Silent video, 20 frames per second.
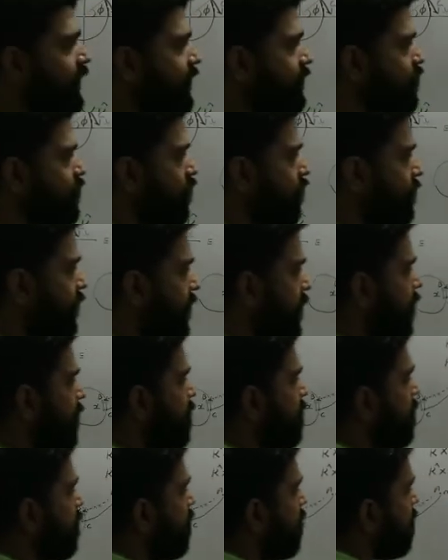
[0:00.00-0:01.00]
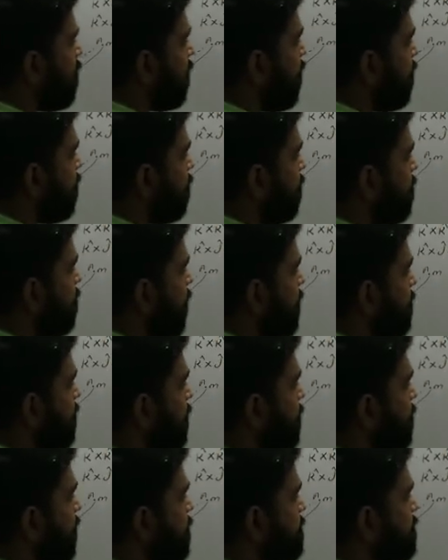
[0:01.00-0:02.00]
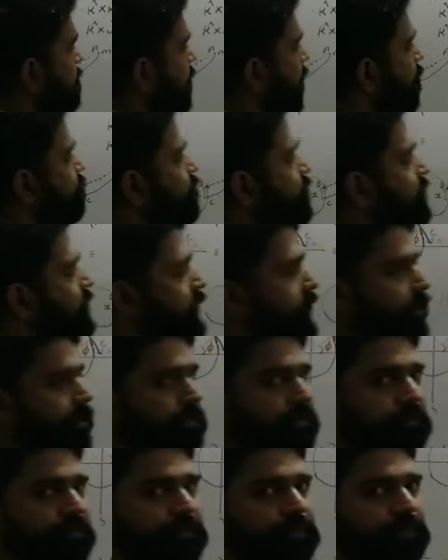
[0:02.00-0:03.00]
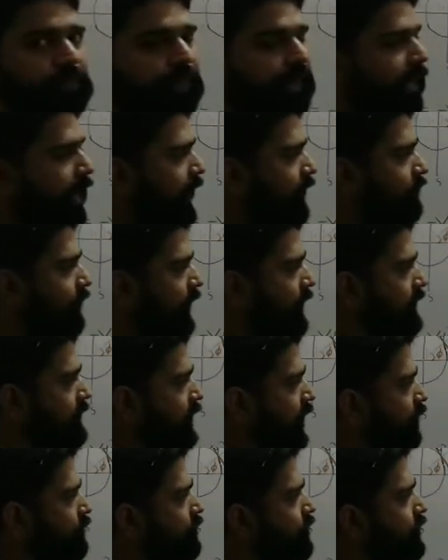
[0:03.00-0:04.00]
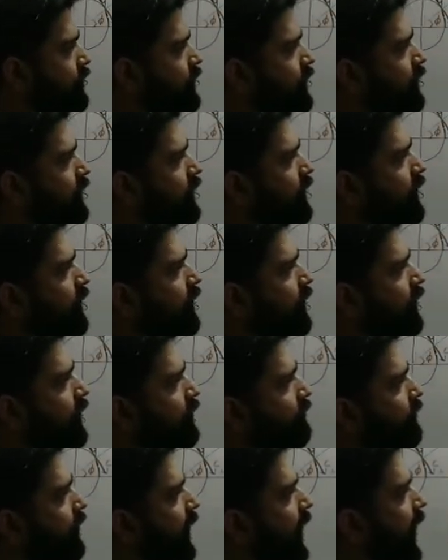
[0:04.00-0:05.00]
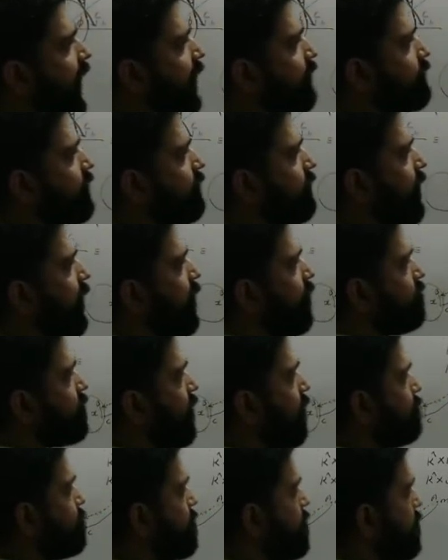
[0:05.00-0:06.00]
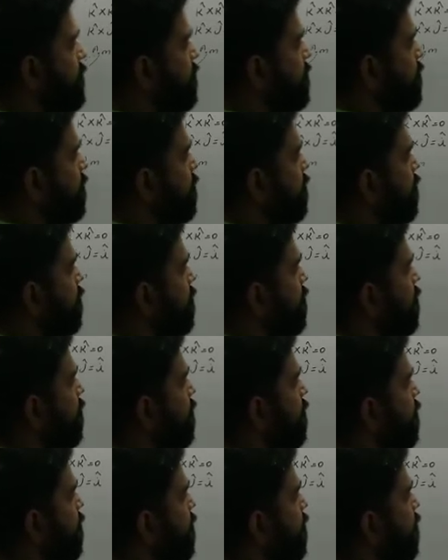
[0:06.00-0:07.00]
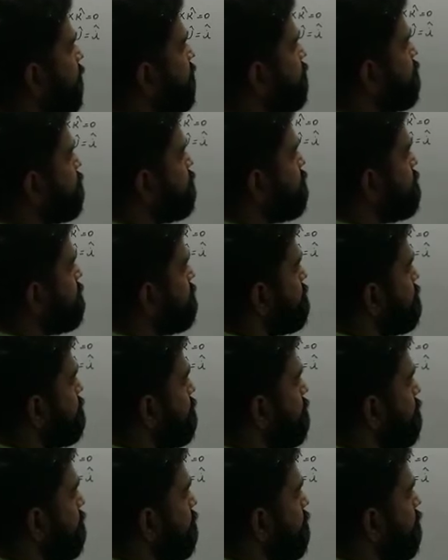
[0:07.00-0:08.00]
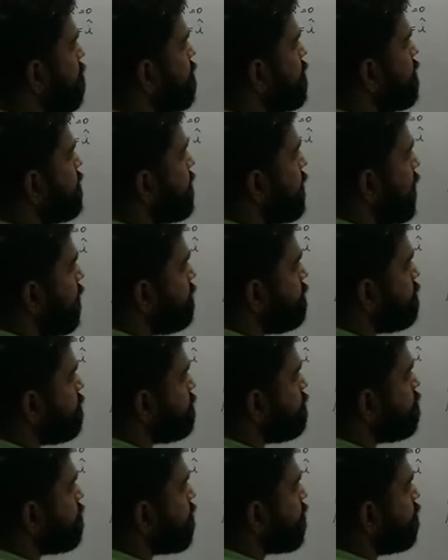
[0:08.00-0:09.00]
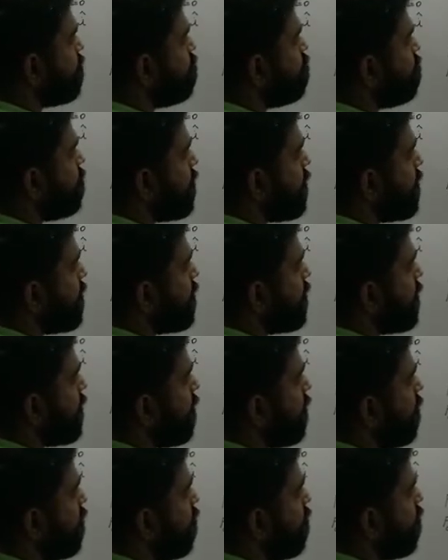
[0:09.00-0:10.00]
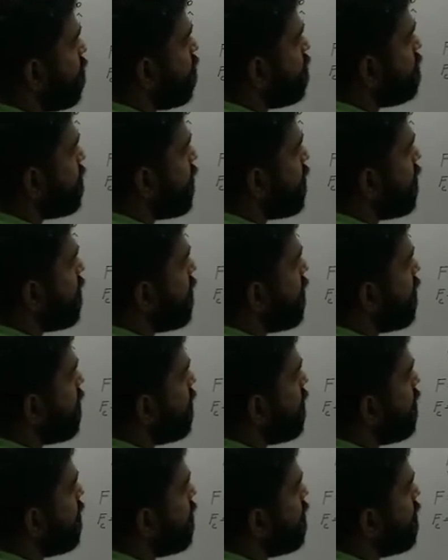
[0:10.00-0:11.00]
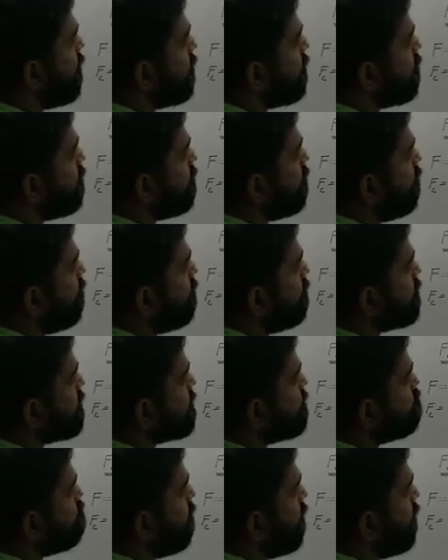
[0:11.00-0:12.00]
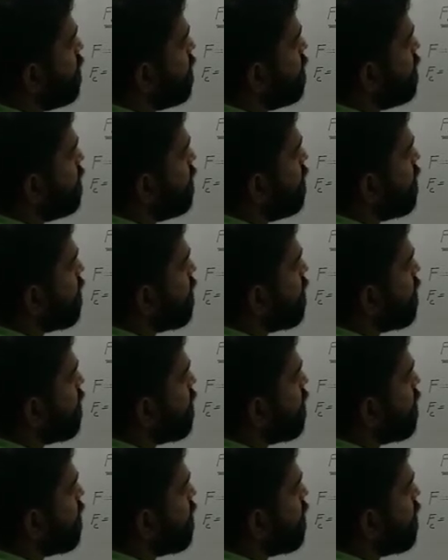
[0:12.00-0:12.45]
So we can rewrite it as Fc. And what is Fc? We have the value of Fc 2 m v omega cos phi.